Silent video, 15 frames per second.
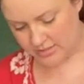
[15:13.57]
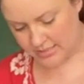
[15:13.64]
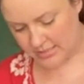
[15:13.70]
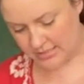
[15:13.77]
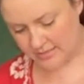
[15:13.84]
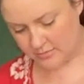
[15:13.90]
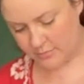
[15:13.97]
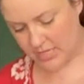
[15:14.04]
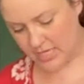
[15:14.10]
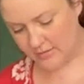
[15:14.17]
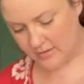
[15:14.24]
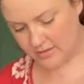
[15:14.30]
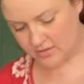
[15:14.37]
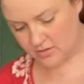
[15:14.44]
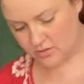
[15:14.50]
It is a
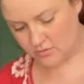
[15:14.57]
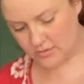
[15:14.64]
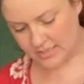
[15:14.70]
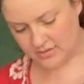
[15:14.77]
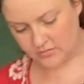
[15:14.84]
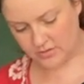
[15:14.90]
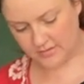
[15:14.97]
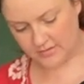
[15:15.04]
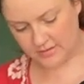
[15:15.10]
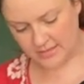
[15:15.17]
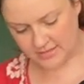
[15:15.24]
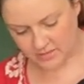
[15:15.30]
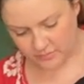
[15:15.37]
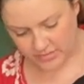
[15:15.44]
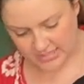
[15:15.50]
bathing suit. I do think
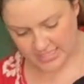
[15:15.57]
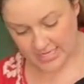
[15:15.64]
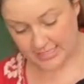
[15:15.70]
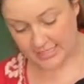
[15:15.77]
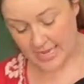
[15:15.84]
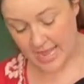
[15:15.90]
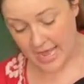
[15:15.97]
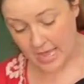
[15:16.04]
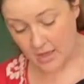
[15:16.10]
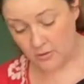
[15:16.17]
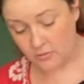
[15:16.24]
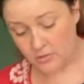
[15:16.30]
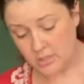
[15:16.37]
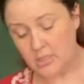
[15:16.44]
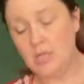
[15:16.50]
things have been taken
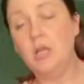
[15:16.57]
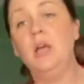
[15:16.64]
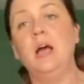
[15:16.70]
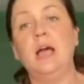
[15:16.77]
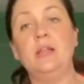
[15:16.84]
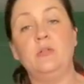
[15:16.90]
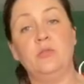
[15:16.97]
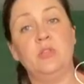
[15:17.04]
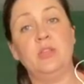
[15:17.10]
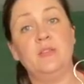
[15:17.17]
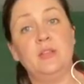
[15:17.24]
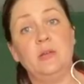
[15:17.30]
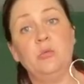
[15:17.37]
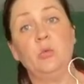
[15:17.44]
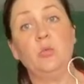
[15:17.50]
out. I don't think
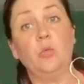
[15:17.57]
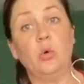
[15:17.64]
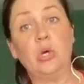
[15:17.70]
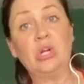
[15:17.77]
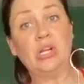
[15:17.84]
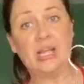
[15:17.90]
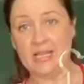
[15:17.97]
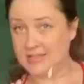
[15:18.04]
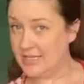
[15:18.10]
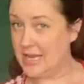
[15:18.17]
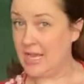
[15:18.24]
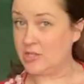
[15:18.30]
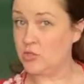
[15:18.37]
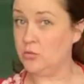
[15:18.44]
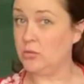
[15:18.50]
that it would work as an
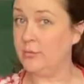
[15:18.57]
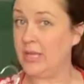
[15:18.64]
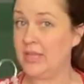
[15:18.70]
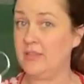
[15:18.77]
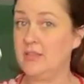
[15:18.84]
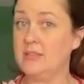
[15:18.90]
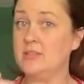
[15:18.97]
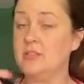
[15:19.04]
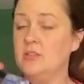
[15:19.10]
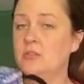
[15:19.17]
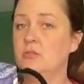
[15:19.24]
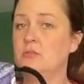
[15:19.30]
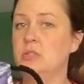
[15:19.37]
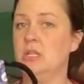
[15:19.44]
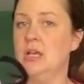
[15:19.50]
actual bathing
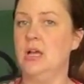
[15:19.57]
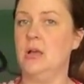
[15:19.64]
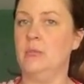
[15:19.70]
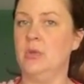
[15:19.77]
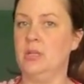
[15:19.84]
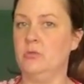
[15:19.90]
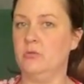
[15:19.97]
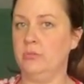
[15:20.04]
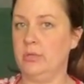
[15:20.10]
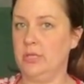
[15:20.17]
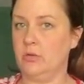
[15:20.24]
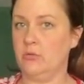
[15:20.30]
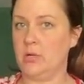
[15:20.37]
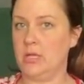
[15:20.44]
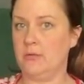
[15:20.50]
suit, um, but it would be
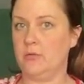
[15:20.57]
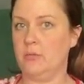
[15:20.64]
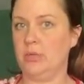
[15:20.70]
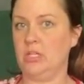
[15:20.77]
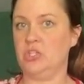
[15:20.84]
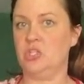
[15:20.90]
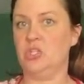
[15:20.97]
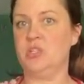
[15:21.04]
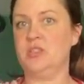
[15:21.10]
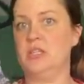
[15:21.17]
great for pictures.